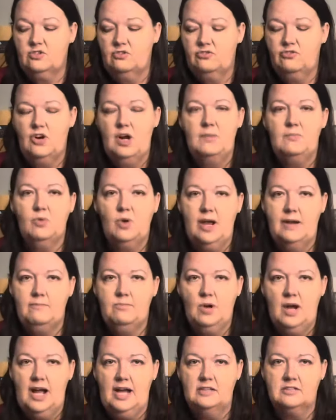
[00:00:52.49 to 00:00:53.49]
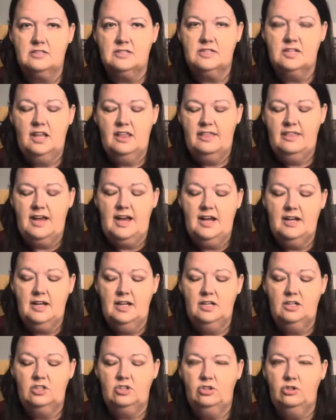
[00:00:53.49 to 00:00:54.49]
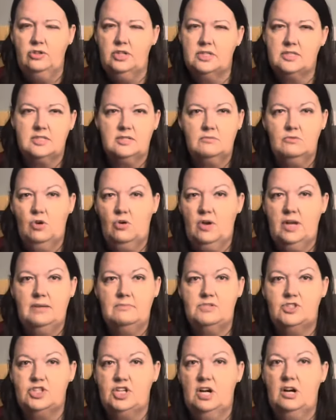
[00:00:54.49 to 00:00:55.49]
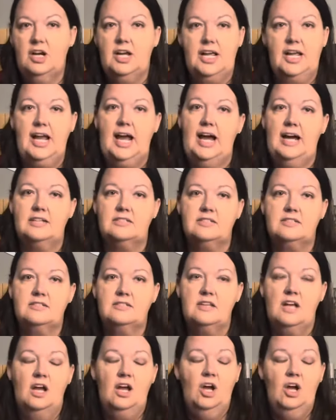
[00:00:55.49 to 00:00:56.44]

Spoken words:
from Redbreast that included some cream sherry casks